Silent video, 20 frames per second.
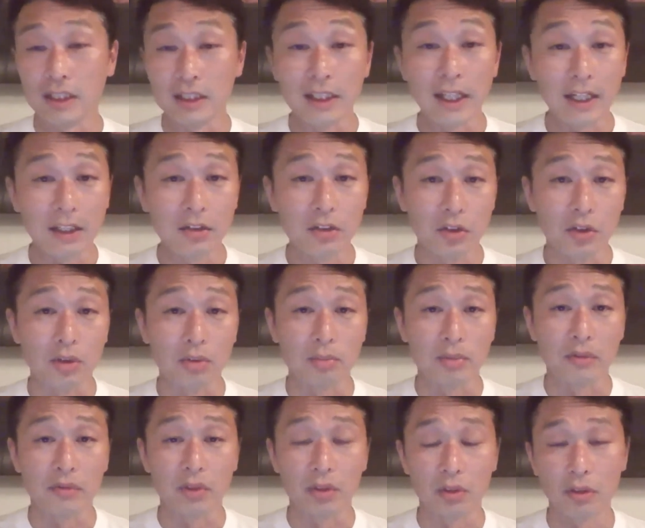In yen
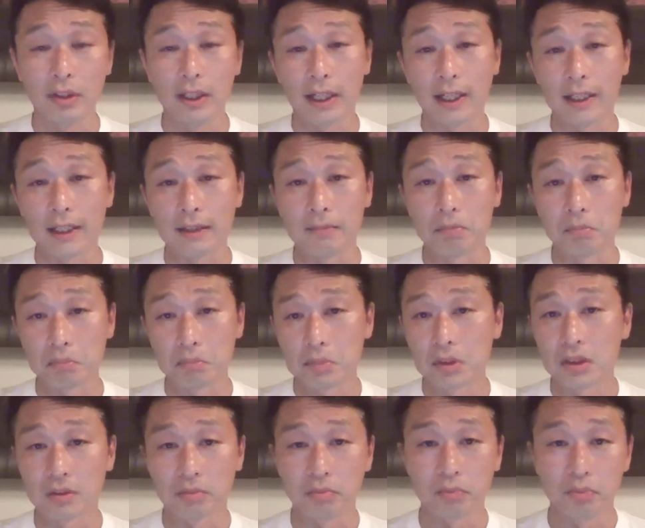terms, if you look at it,
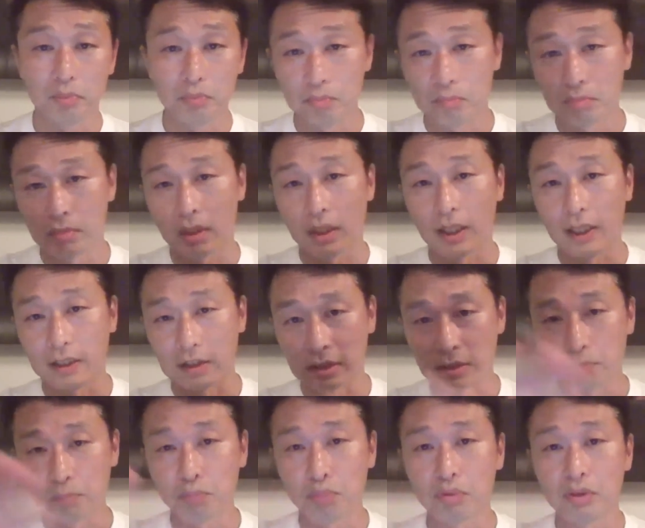it's
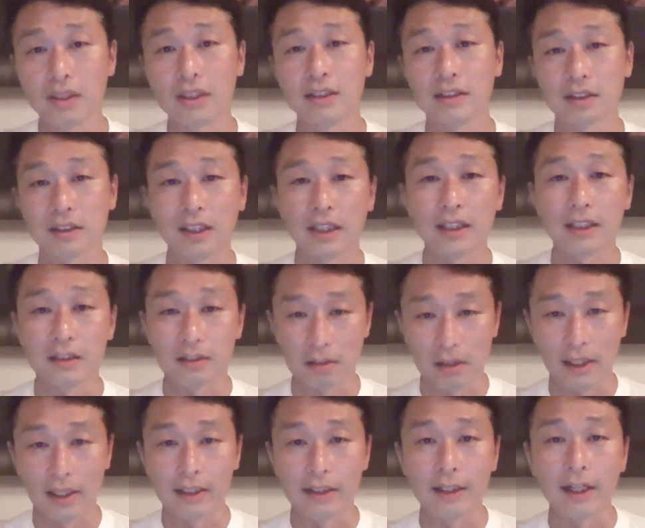a pretty steady
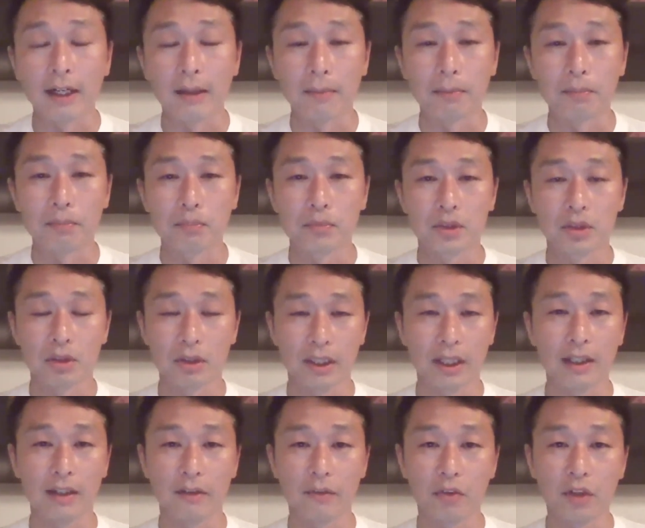line up. So
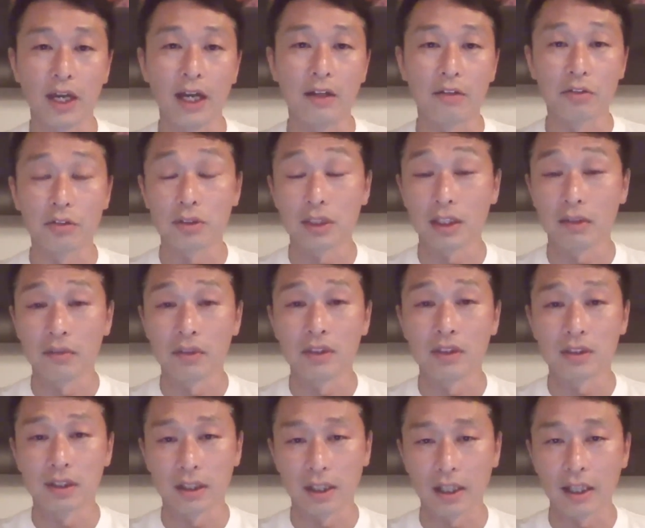again, if you had your
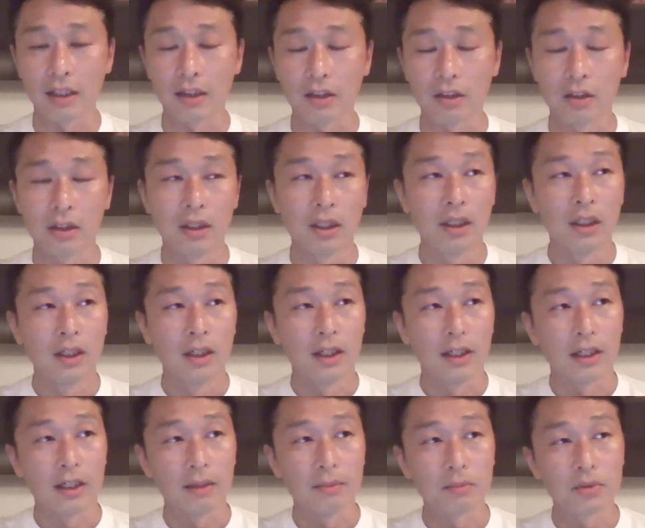savings there.
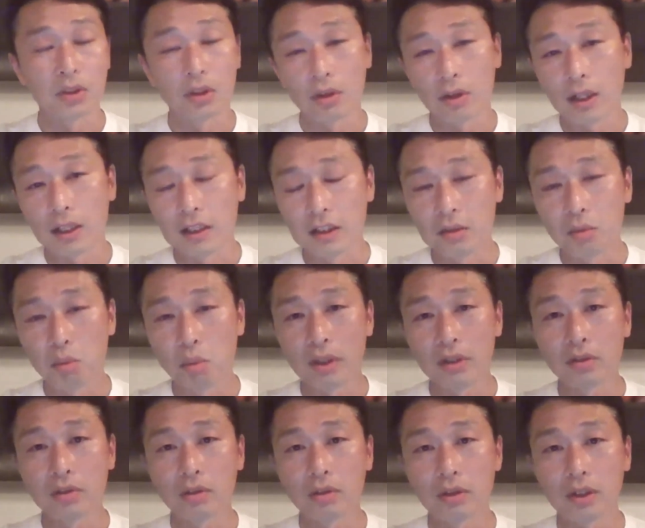So you
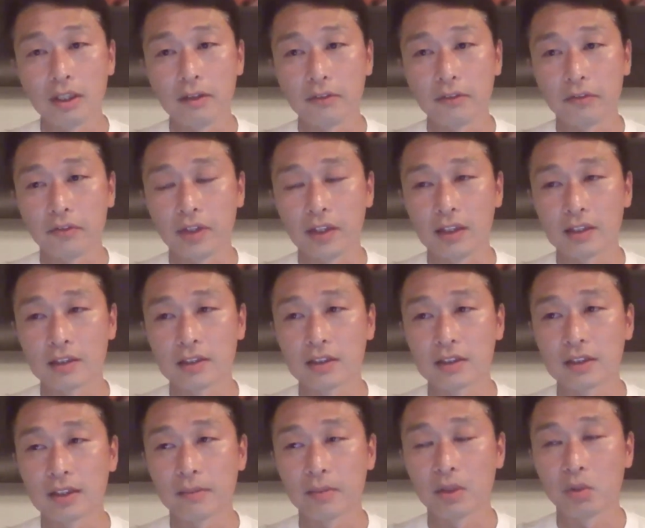wonder if, and this
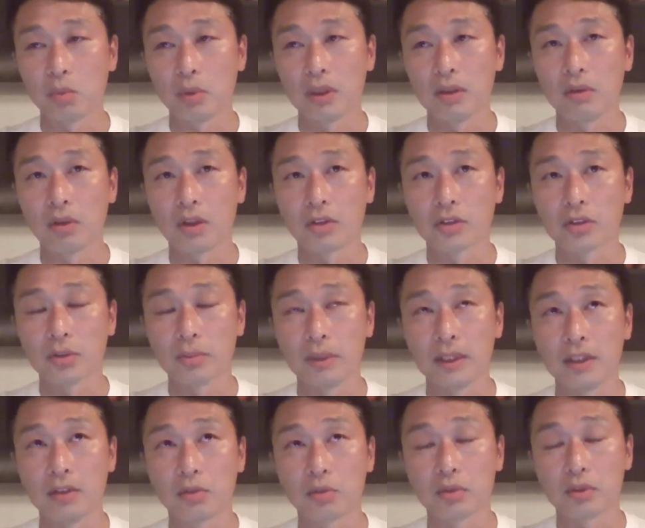is something we'd also
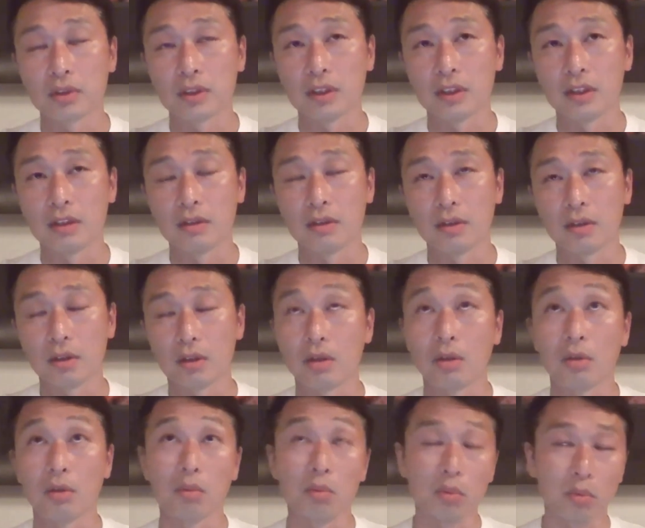be interested in, you
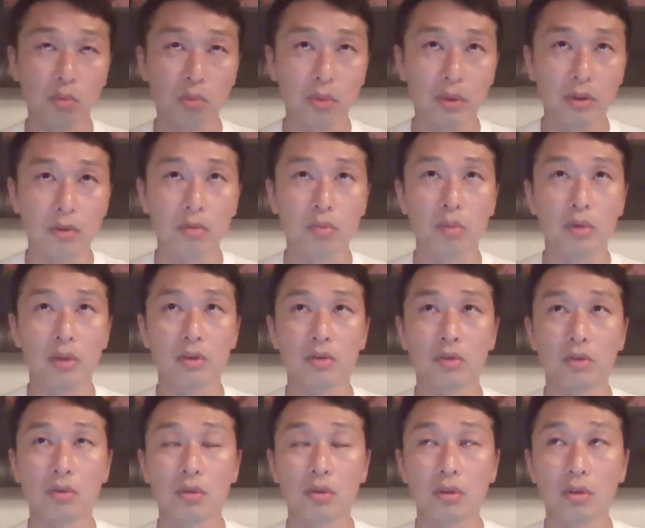know, we're
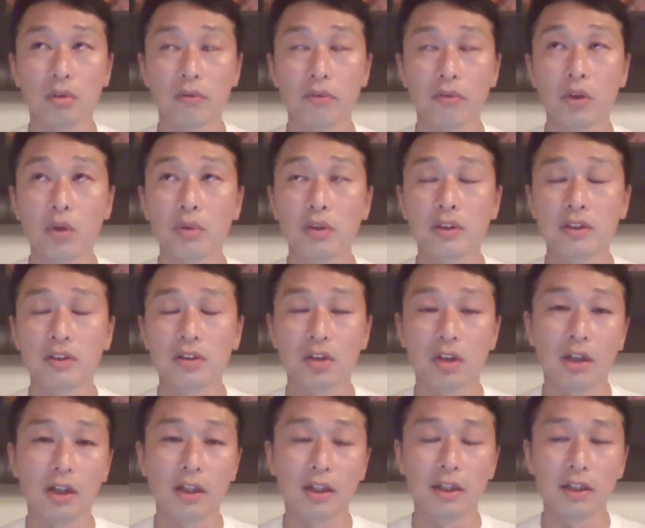focused
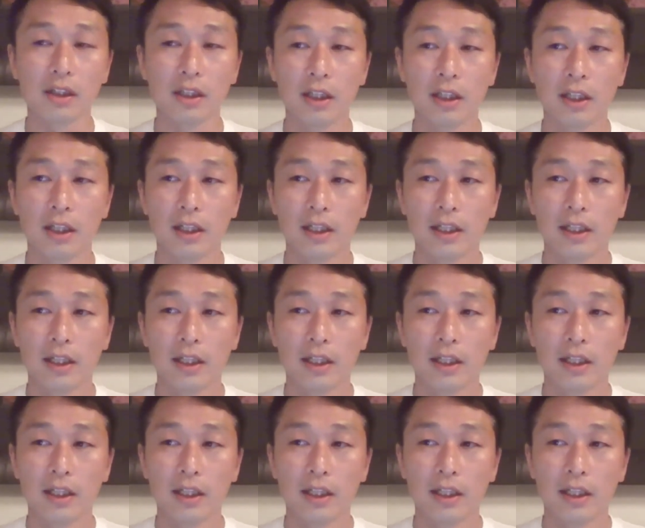on,